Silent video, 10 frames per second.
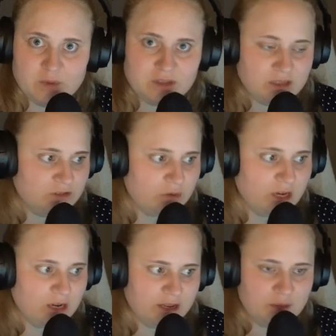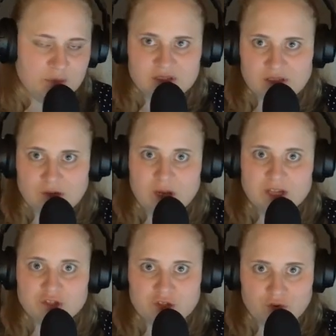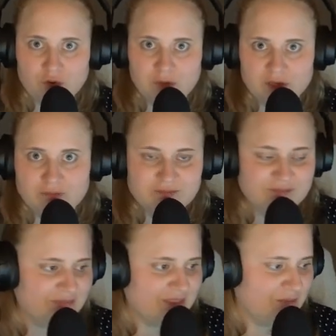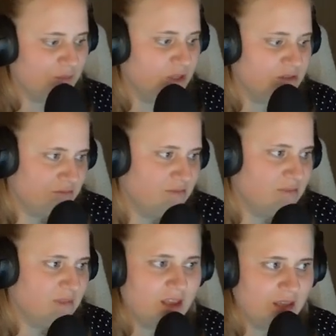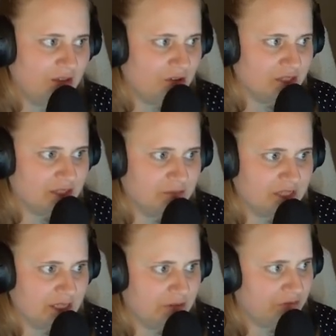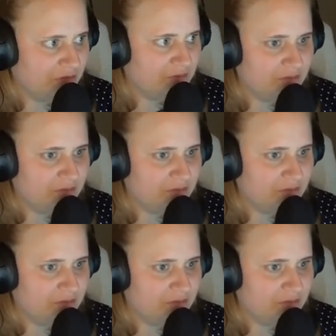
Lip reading: His real name is Lukas Strobel, but he called himself,